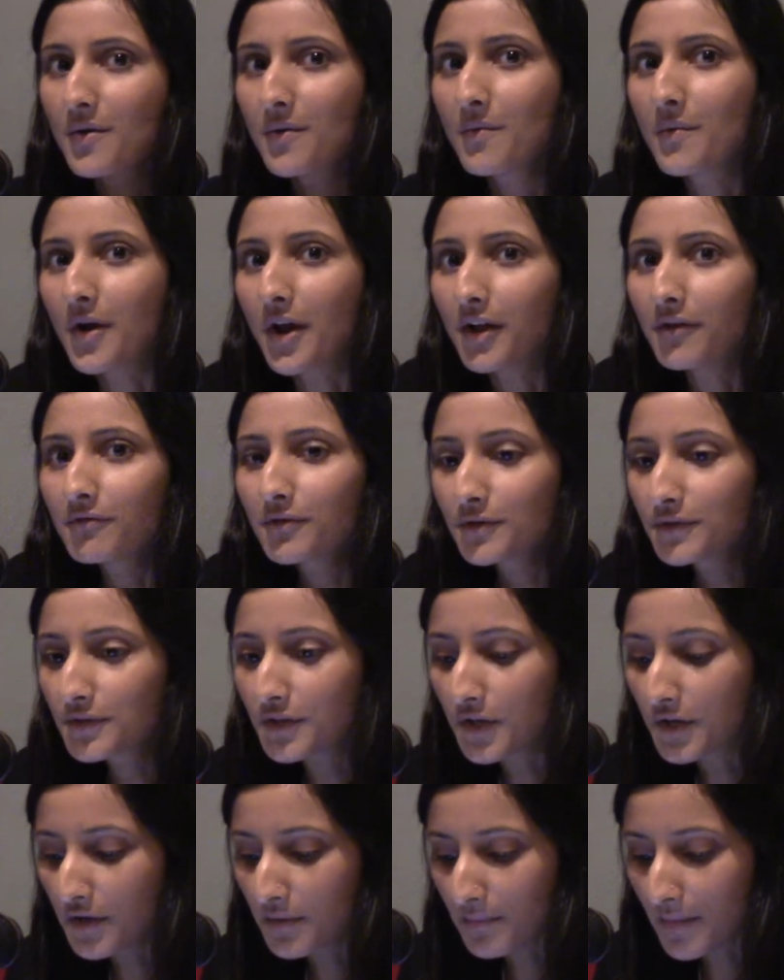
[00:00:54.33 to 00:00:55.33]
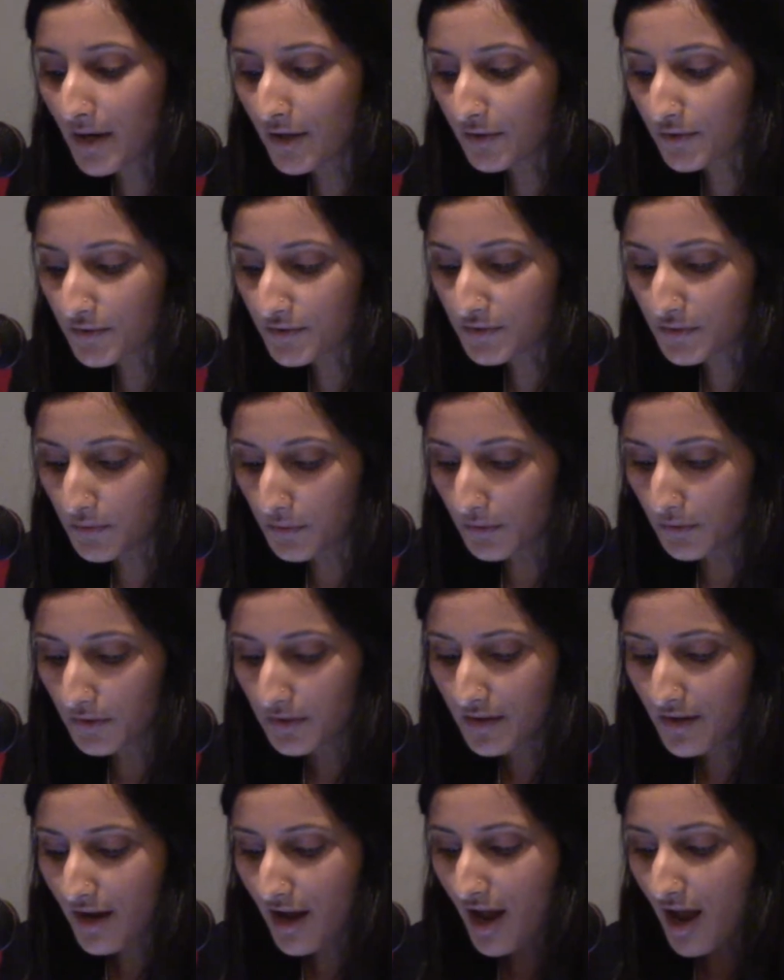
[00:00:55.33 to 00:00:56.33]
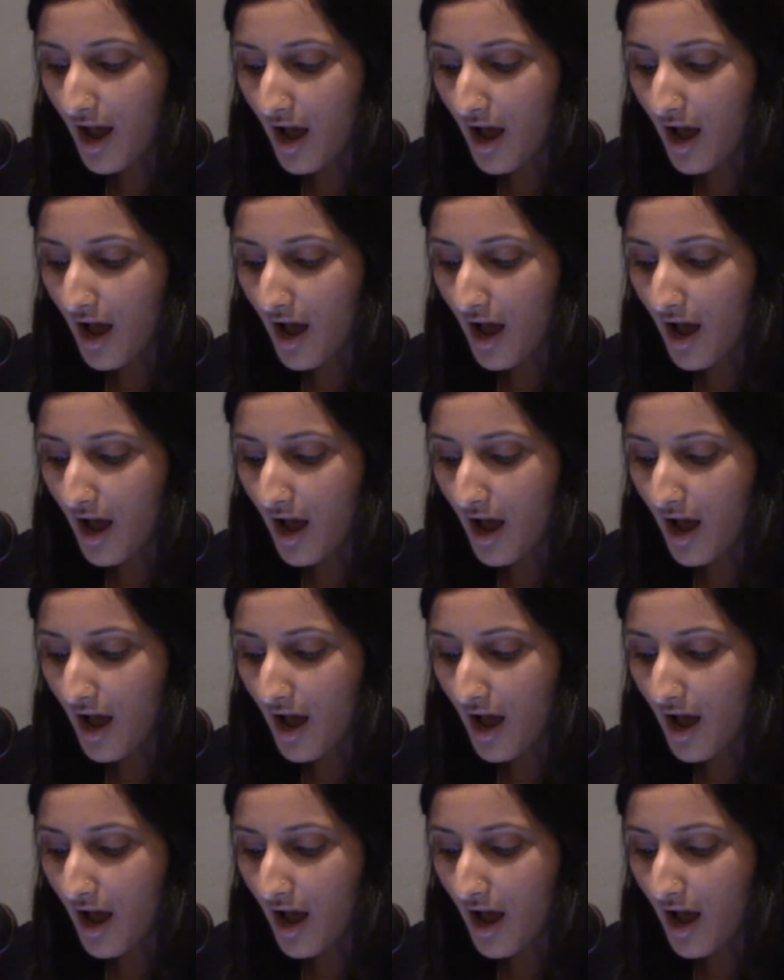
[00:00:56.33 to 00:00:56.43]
When I first started medical school,